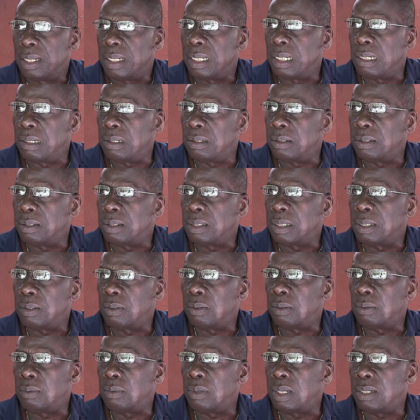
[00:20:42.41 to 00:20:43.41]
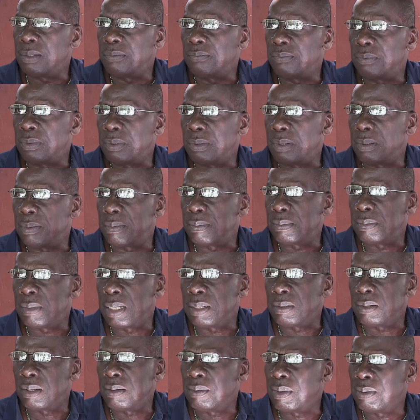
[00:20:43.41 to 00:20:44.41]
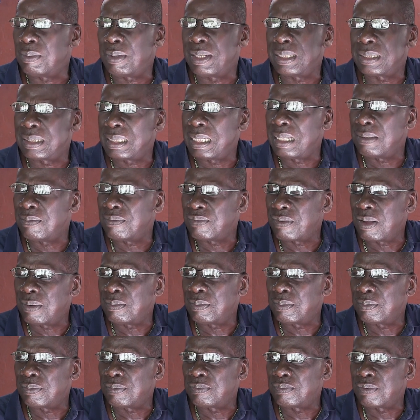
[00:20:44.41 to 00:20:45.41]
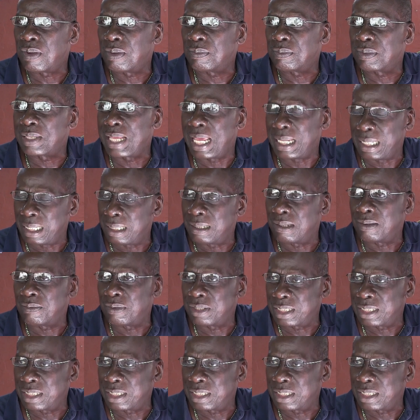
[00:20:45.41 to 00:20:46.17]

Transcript: You know, one I don't remember his name from Canada,